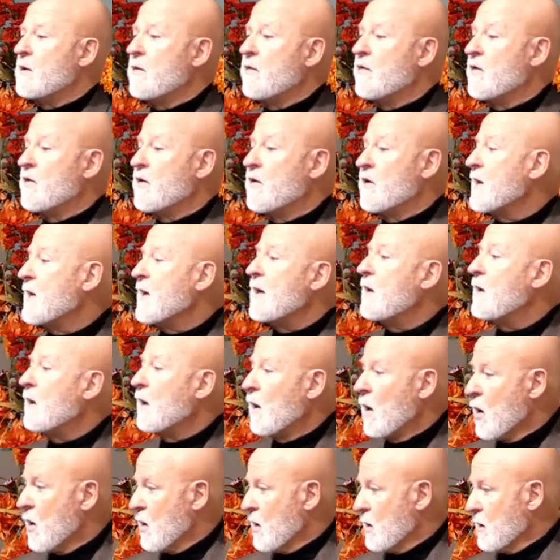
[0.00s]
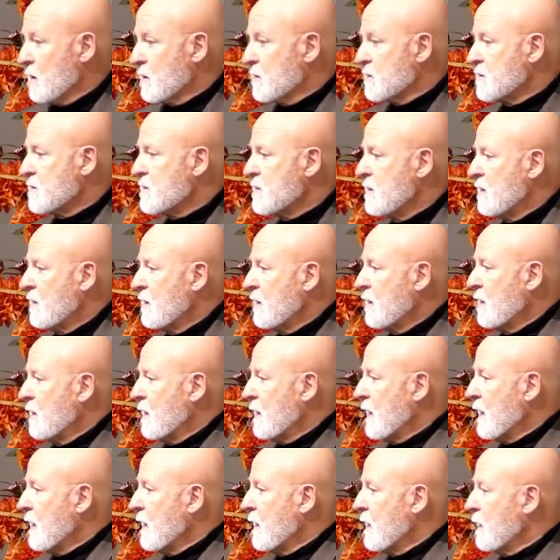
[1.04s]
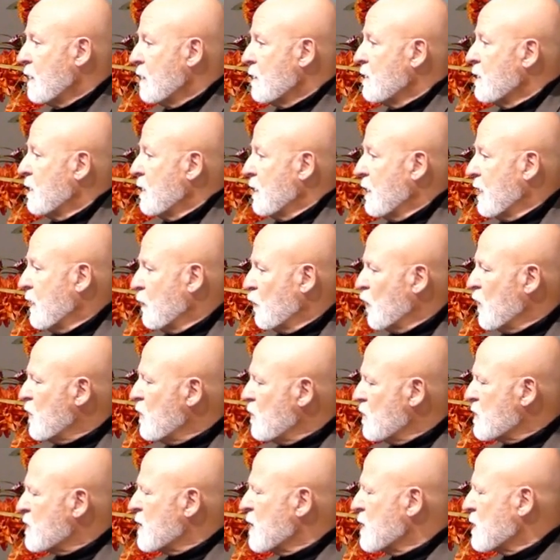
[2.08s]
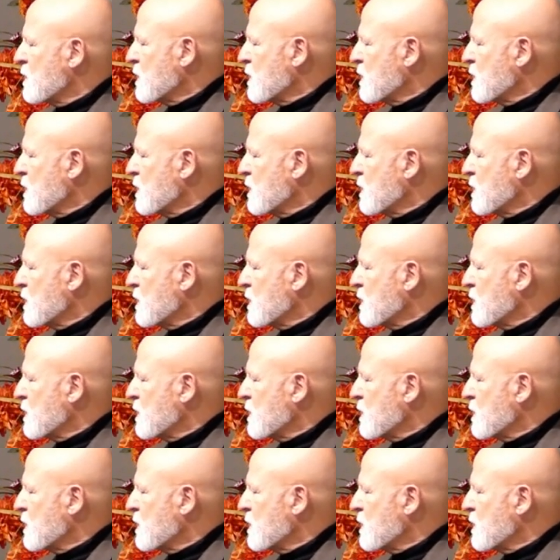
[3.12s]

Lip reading: The Daily Laws, and we use it as a